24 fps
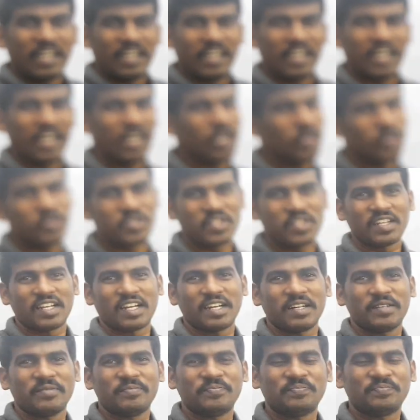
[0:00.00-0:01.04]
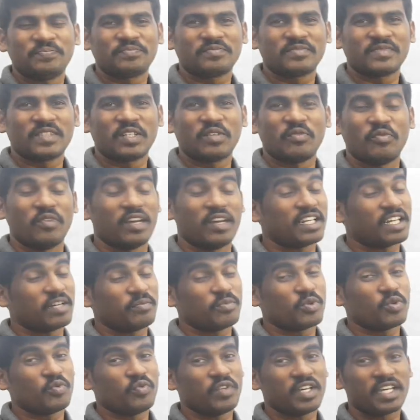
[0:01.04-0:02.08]
Hello children, welcome
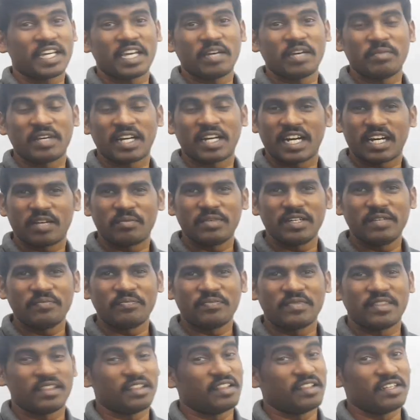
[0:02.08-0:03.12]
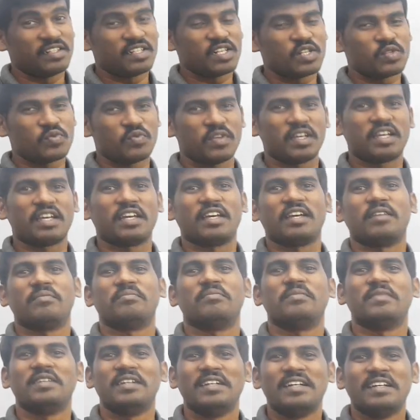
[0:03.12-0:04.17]
to VKM Academy. This is VKM.
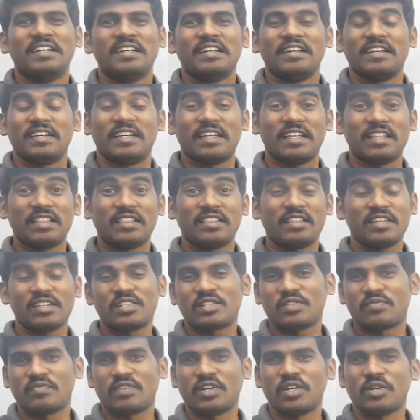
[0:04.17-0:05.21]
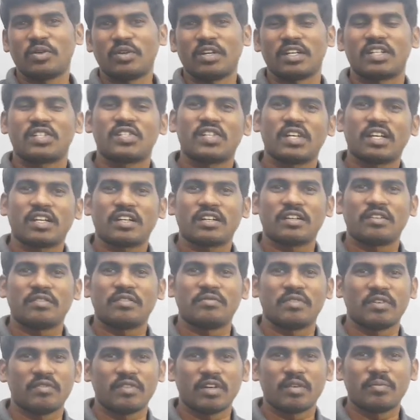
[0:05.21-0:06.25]
In this video lecture,
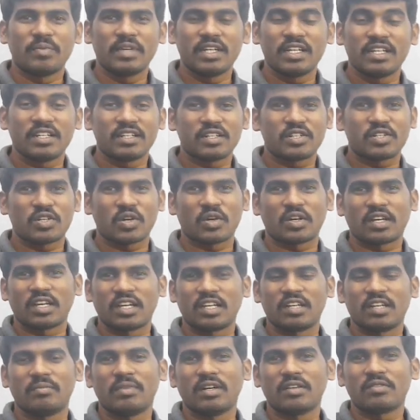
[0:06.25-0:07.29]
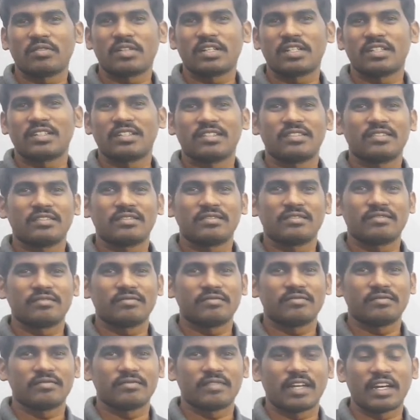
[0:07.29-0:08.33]
we will be talking about
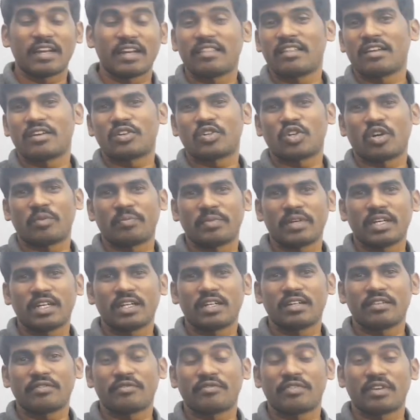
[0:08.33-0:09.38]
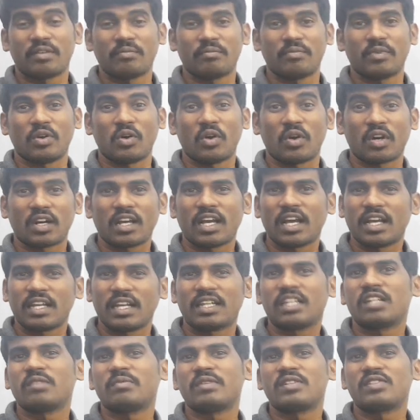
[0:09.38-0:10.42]
another topic from
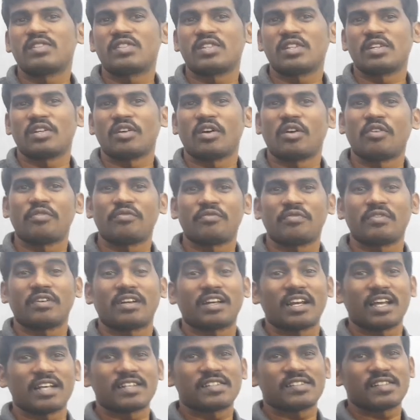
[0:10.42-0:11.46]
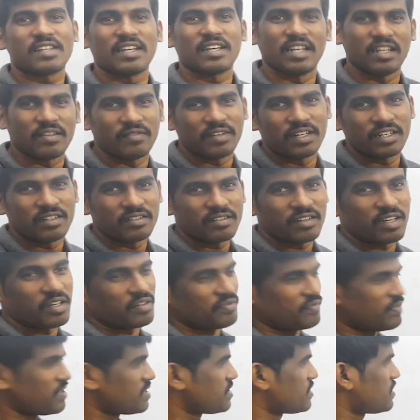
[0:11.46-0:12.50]
organic chemistry of class 11 or
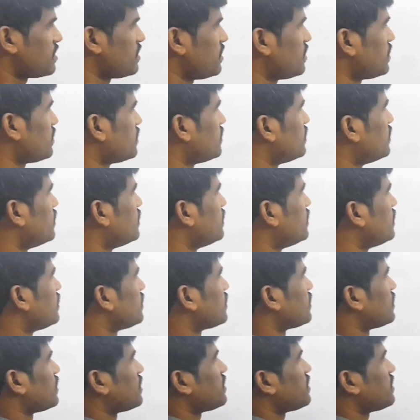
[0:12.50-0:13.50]
first year, that